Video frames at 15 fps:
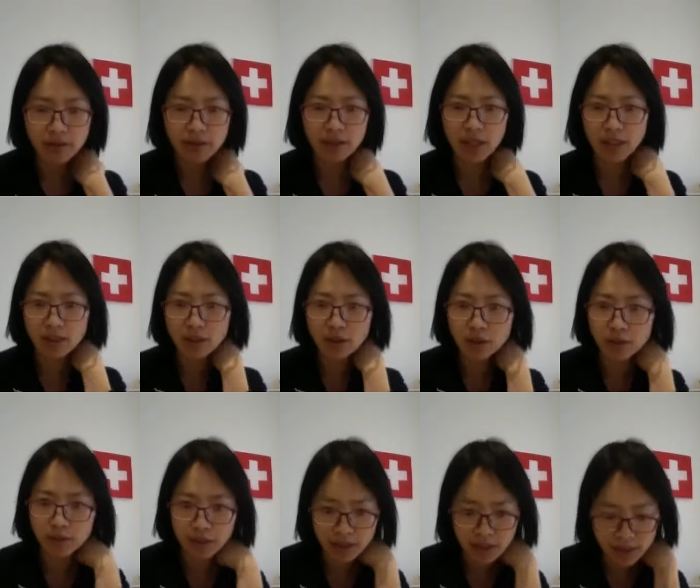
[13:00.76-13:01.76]
Thank you,
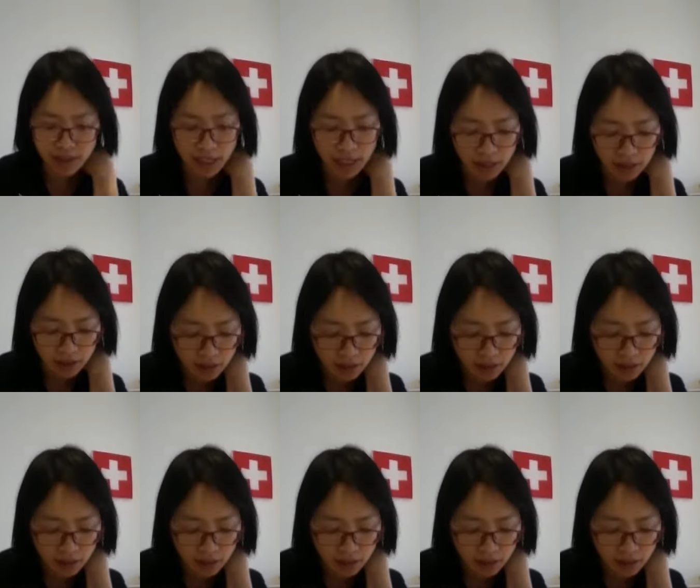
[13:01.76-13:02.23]
Lisa.